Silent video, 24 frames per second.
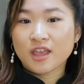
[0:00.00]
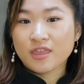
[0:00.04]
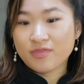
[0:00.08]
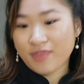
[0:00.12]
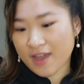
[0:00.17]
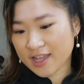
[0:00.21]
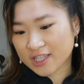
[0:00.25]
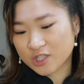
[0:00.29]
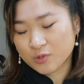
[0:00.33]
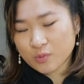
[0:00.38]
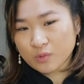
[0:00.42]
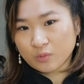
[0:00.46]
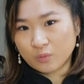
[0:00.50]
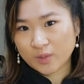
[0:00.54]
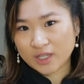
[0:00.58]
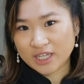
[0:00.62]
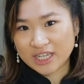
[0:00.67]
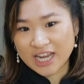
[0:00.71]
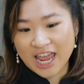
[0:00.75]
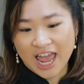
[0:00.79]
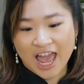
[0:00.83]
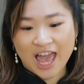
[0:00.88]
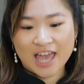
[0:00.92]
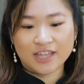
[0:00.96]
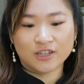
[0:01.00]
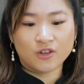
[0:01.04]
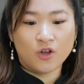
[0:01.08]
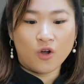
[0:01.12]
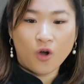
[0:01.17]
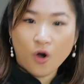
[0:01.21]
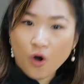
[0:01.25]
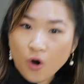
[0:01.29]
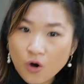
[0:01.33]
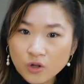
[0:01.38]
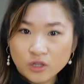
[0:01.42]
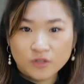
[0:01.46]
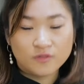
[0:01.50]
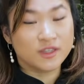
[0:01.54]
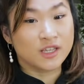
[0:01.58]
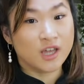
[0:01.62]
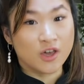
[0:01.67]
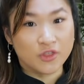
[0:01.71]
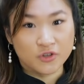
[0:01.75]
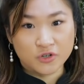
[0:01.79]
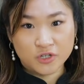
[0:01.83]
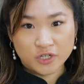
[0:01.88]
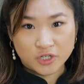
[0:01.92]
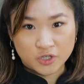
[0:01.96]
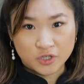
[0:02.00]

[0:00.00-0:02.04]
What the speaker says: That's when we can add all of the other